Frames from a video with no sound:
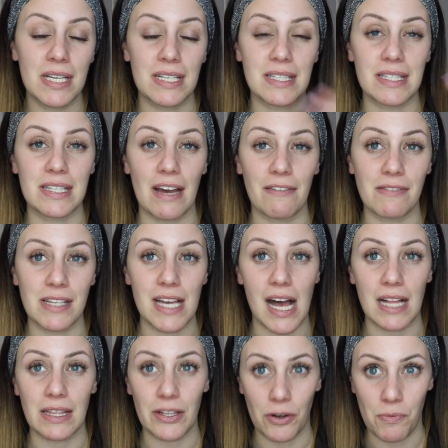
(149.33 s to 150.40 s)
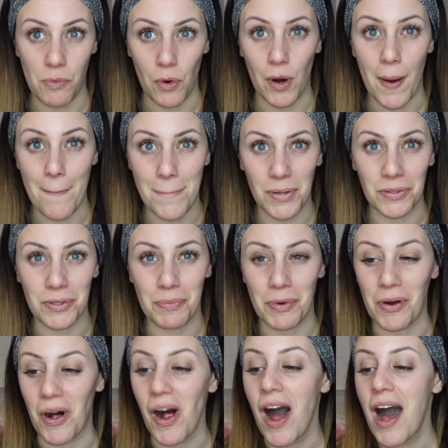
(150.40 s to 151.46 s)
It's definitely a little more
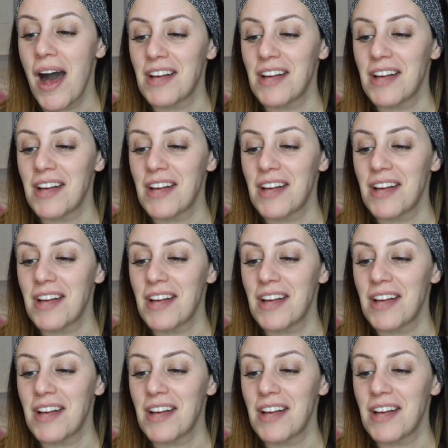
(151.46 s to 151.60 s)
buildable.